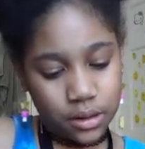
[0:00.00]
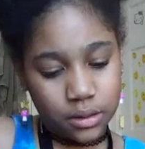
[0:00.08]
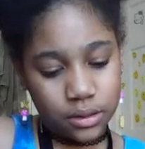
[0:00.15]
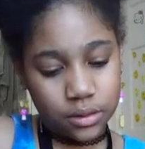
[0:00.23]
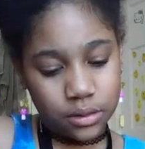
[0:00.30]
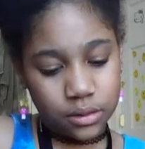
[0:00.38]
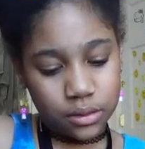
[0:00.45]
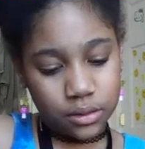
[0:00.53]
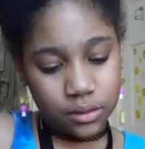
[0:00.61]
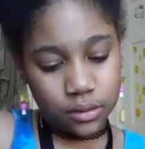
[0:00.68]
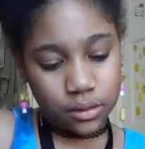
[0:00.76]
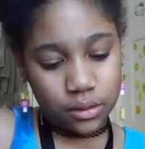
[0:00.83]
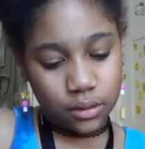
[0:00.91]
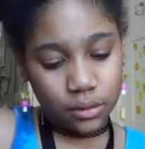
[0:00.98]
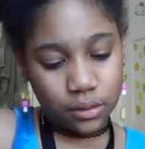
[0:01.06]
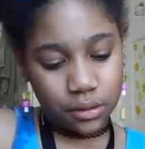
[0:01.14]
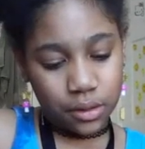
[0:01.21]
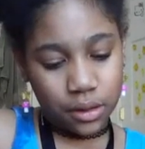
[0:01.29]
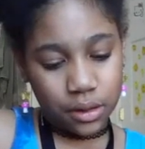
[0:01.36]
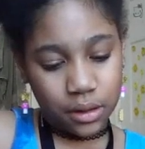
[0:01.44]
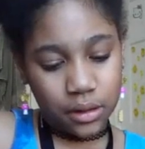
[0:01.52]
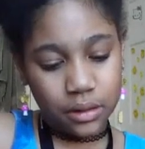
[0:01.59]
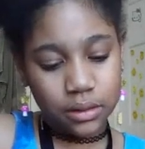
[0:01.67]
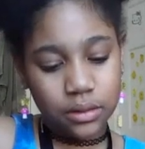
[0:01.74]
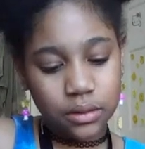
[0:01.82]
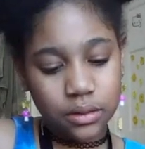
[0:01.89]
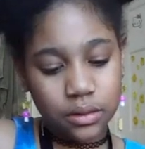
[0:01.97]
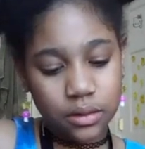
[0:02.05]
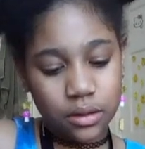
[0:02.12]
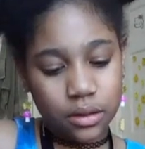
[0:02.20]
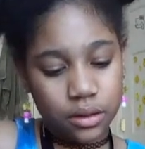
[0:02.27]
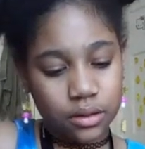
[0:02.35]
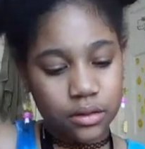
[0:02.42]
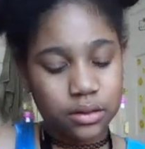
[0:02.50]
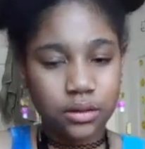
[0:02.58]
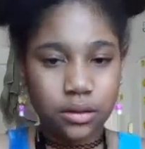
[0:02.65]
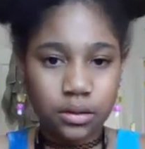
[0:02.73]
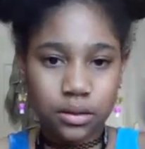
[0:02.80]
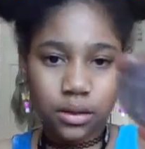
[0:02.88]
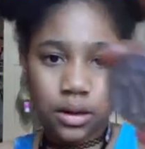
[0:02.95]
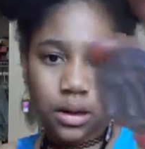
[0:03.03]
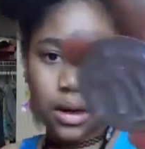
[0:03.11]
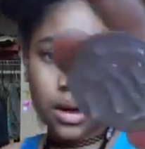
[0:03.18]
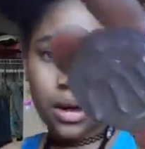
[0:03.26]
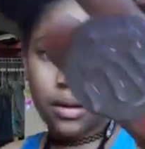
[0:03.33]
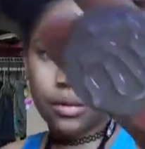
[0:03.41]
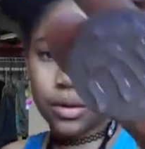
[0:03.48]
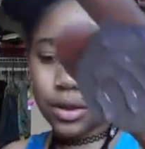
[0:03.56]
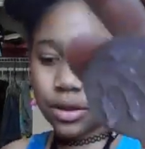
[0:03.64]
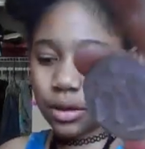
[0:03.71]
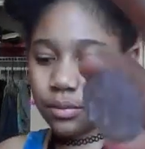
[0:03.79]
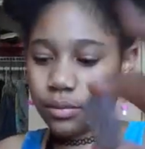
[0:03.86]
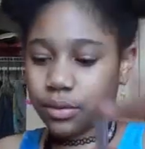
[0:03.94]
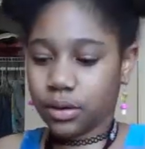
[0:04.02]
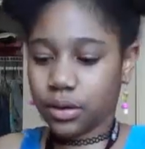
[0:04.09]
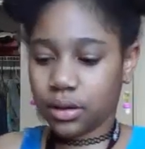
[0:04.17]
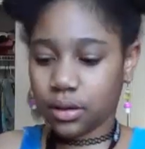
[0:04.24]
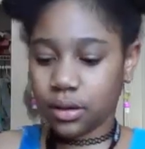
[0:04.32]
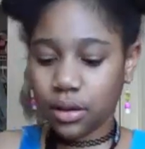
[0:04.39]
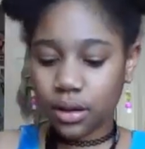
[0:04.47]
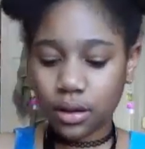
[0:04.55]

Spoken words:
circular disc. This is how much I'm putting.